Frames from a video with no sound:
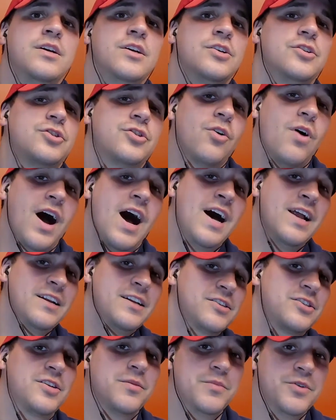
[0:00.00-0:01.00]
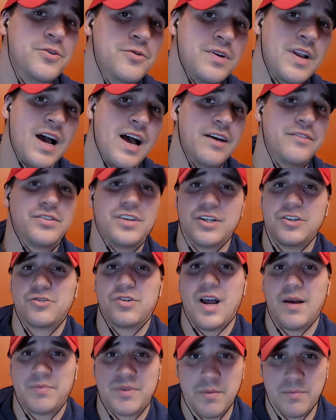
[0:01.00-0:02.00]
So on to some new knives that
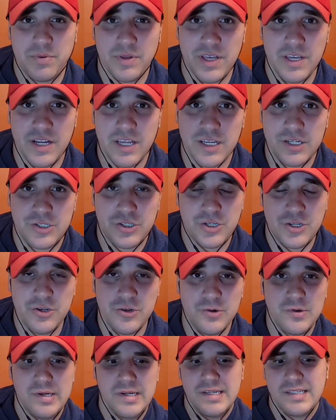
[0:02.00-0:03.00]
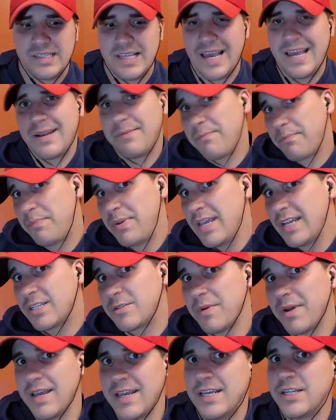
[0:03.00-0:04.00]
dropped at Blade HQ that piqued
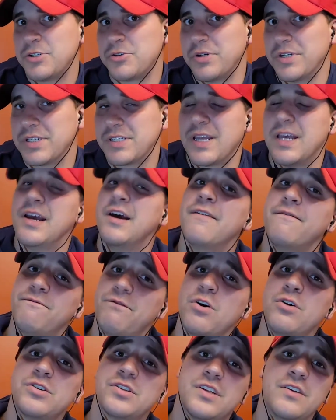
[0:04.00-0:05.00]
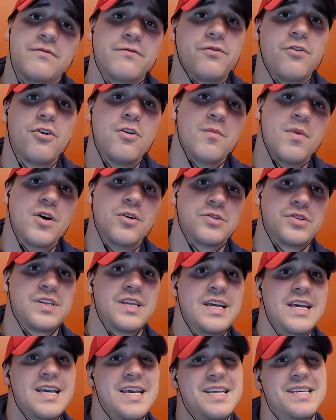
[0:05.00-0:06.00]
my interest. First and foremost
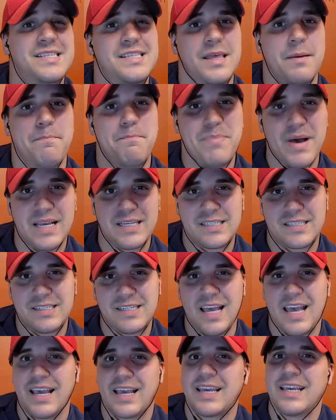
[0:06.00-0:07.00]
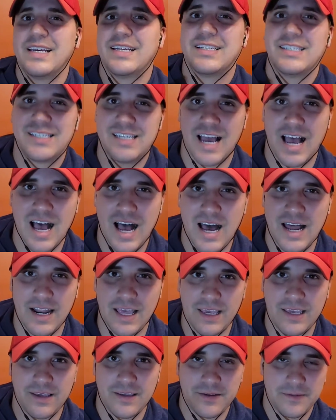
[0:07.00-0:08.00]
is the Best Tech
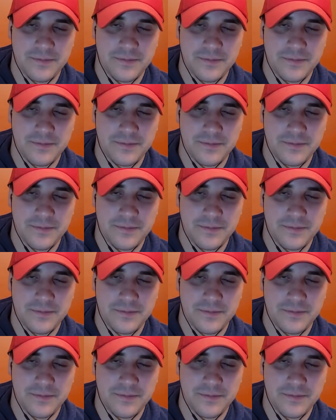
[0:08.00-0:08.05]
Tonic.